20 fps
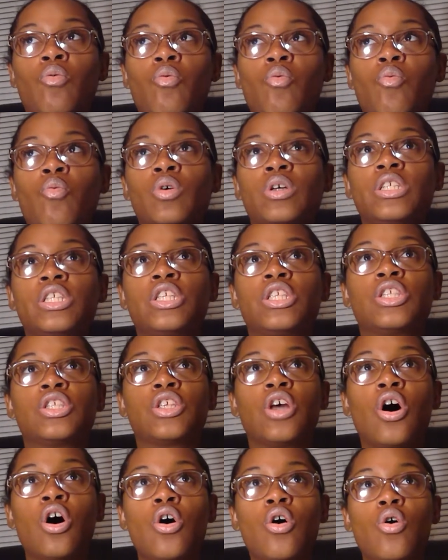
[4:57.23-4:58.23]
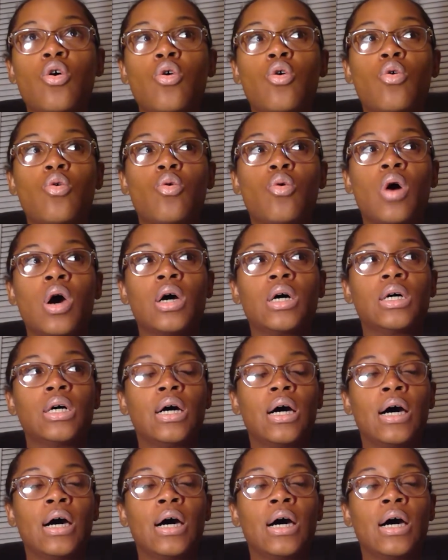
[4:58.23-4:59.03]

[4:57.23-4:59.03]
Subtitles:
was so